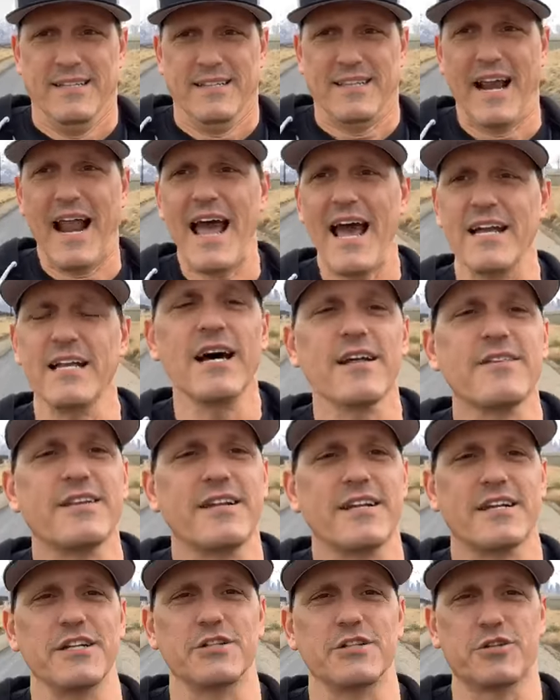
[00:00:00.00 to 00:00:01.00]
that I had
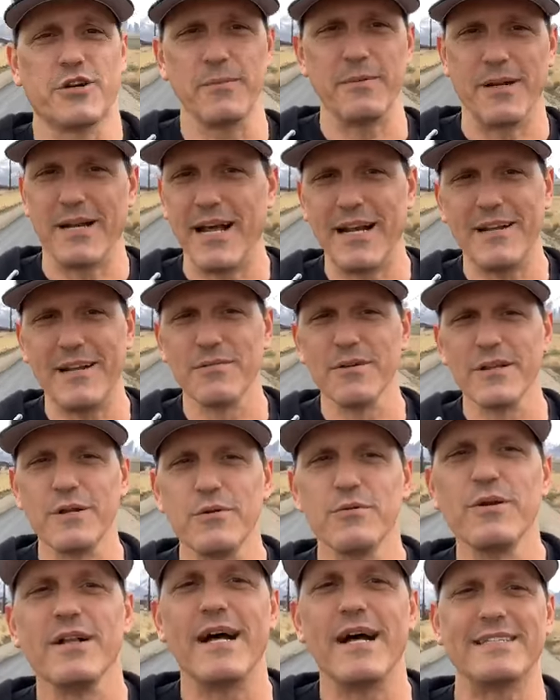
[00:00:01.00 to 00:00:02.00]
nothing to contribute. And I didn't really
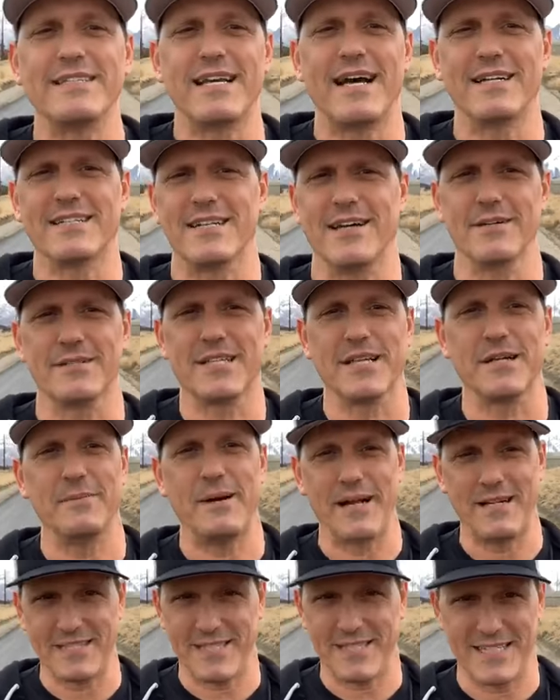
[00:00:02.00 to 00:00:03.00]
realize that until I was thinking
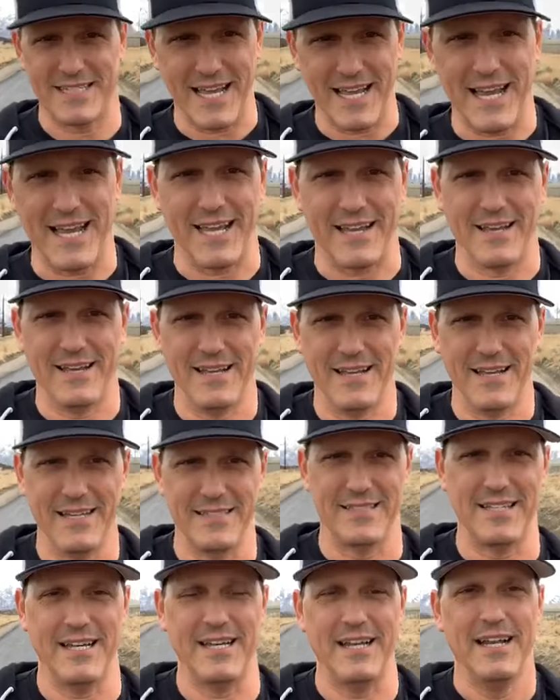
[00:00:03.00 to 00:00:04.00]
about it today,
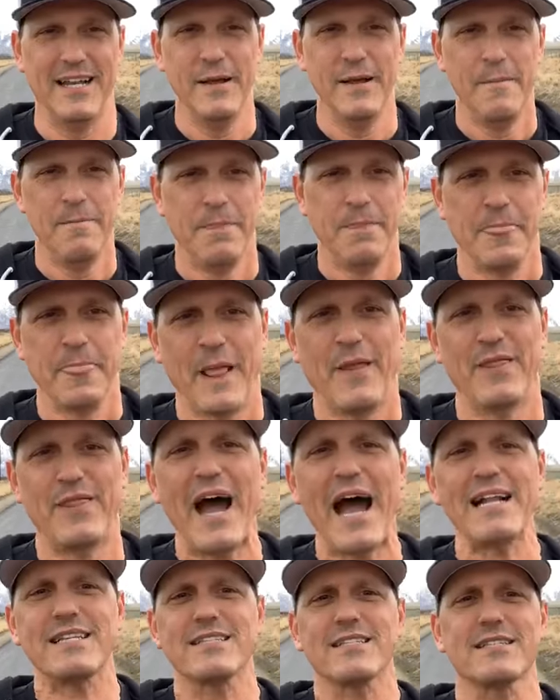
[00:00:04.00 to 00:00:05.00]
is that
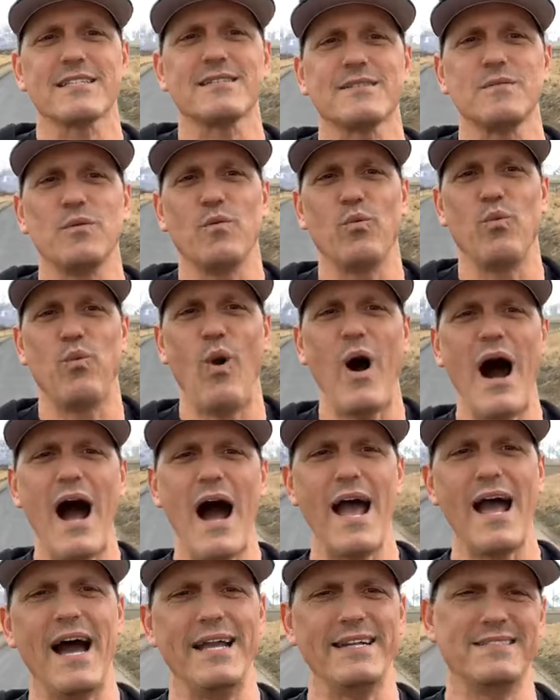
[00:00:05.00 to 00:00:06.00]
that's
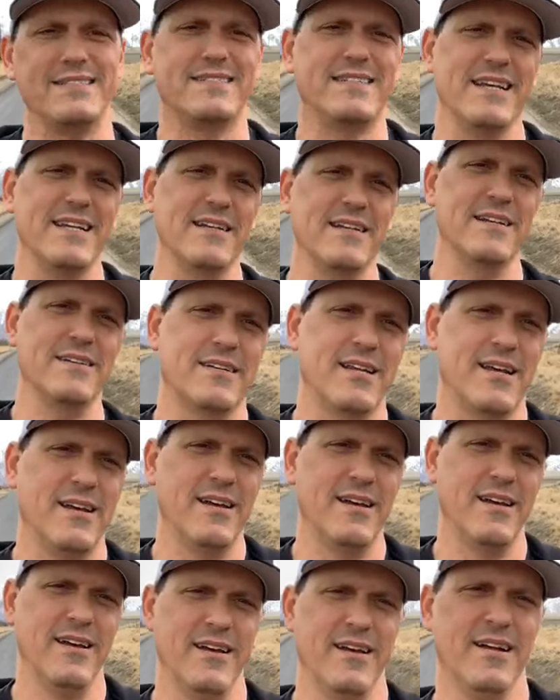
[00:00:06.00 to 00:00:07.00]
why I didn't
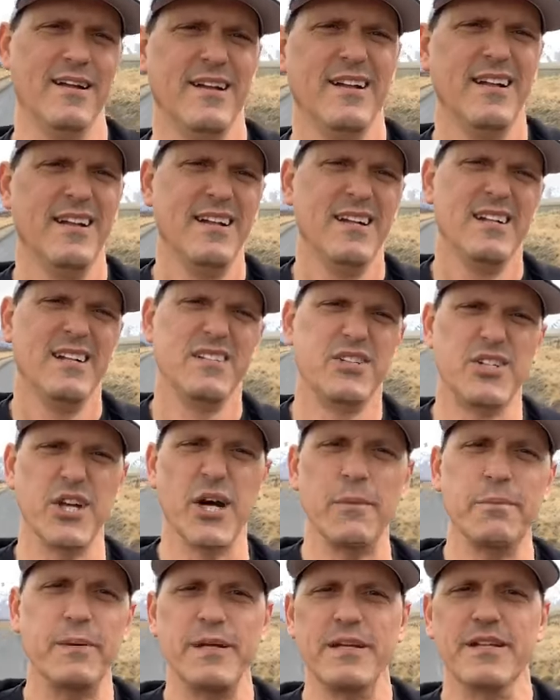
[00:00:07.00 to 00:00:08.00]

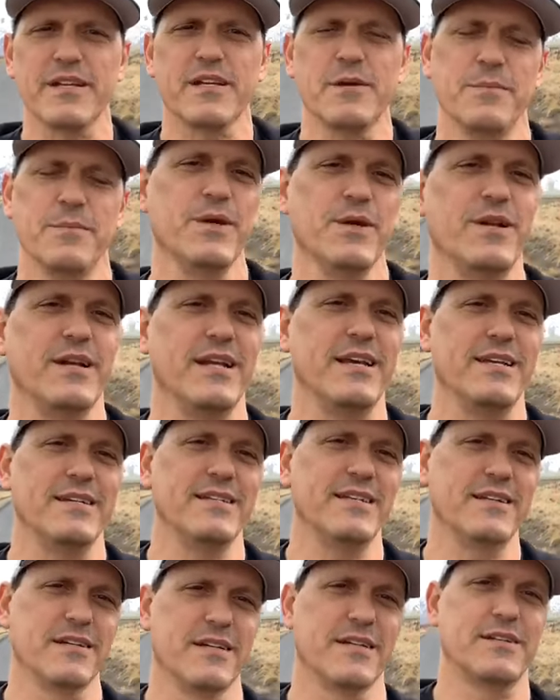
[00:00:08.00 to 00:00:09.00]
jump into the community and
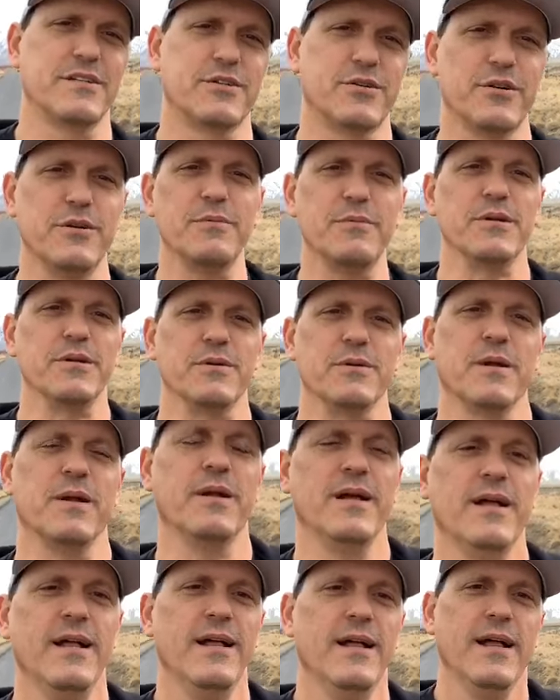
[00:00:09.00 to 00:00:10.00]
didn't contribute.
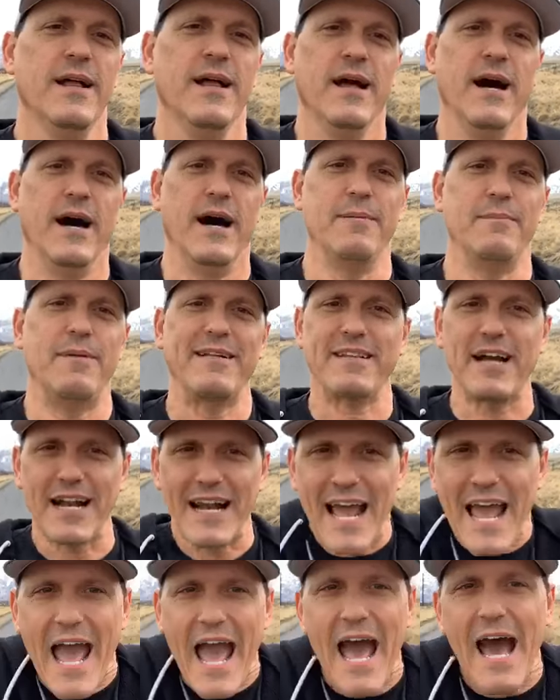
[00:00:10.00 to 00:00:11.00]
I thought
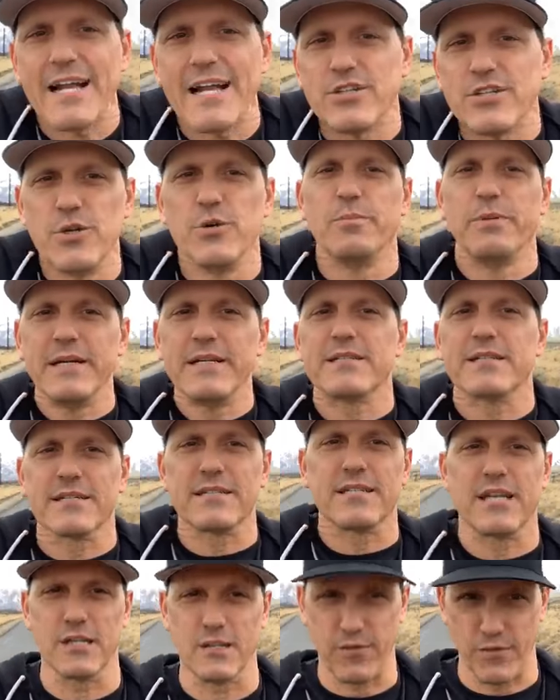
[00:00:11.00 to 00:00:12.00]
I had to be
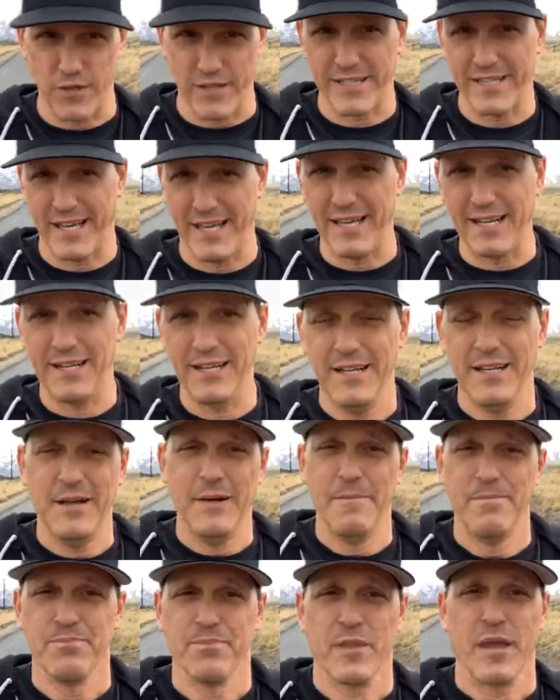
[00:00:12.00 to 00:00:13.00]
successful again
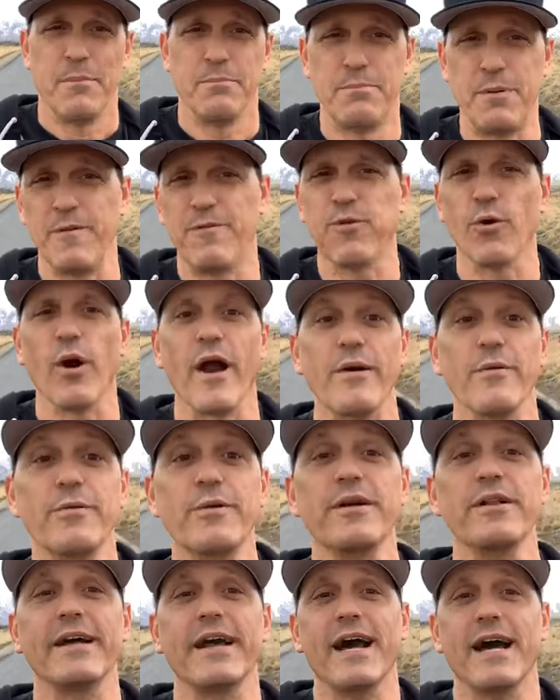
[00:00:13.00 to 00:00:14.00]
before I
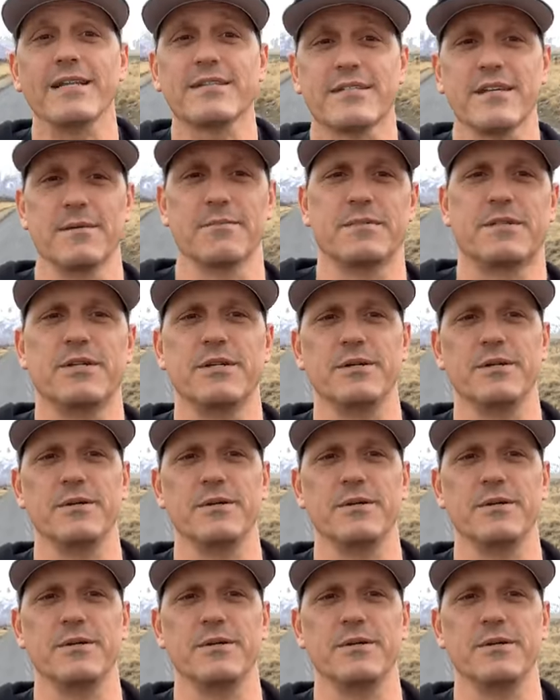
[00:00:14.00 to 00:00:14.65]
really had something